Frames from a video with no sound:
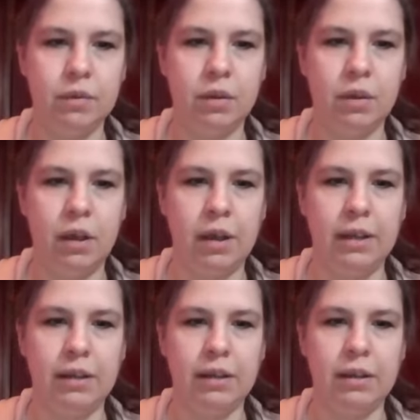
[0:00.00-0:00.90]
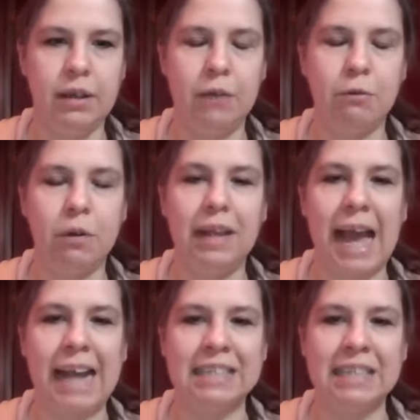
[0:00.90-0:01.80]
Good. And
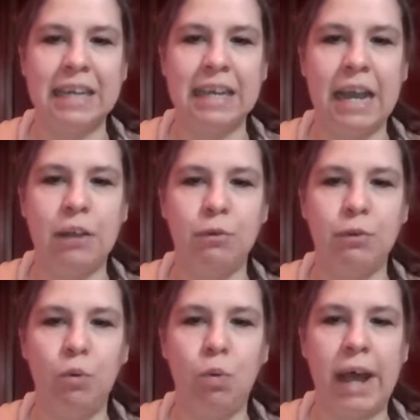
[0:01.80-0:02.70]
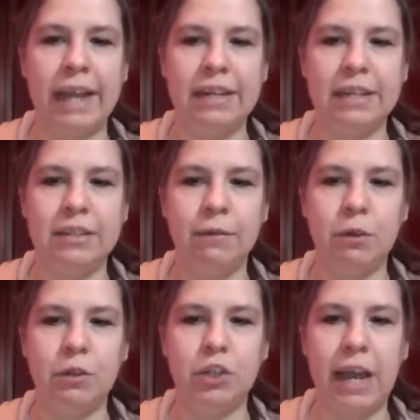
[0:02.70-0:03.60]
relaxing again through the wideness of
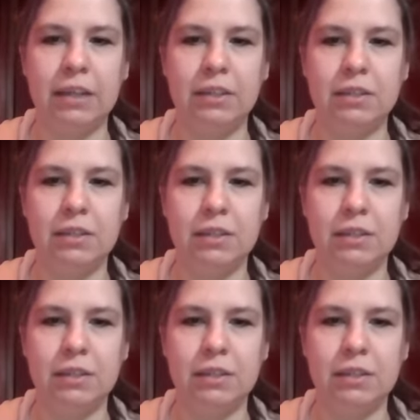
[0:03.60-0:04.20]
your chest.